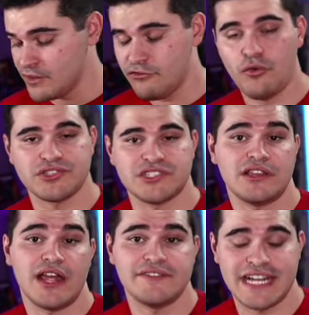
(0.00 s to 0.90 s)
Forces a
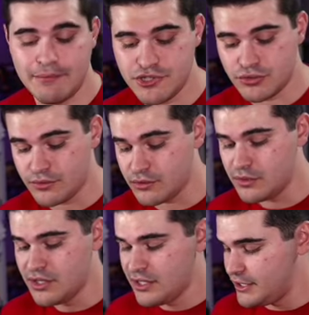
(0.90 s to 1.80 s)
lot of damage
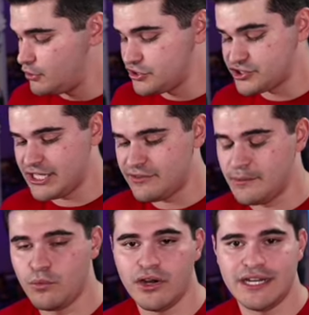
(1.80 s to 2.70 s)
through, you know, just give
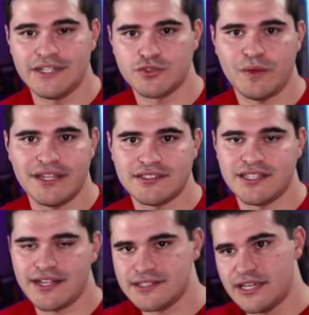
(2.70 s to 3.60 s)
him one, he swings
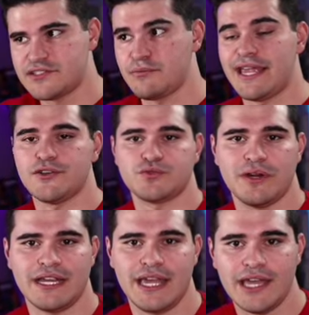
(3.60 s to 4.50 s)
six, give something else
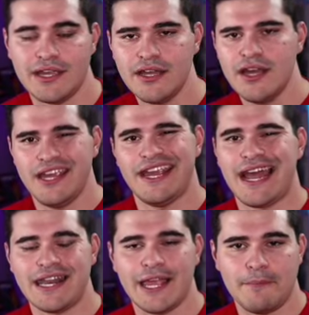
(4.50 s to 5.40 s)
1k. You
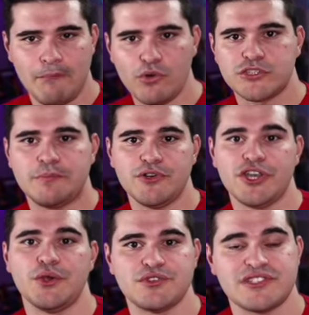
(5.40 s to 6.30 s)
got like multiple
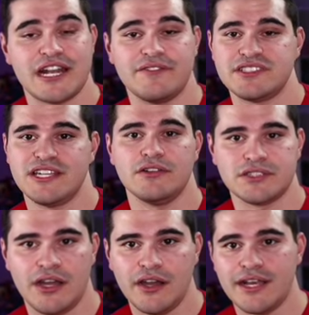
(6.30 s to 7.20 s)
uses out of a single
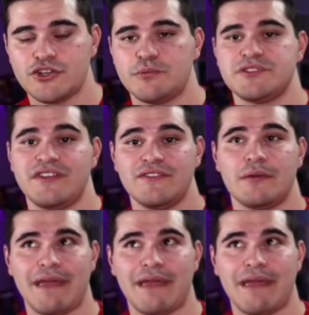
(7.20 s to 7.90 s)
Don in terms of giving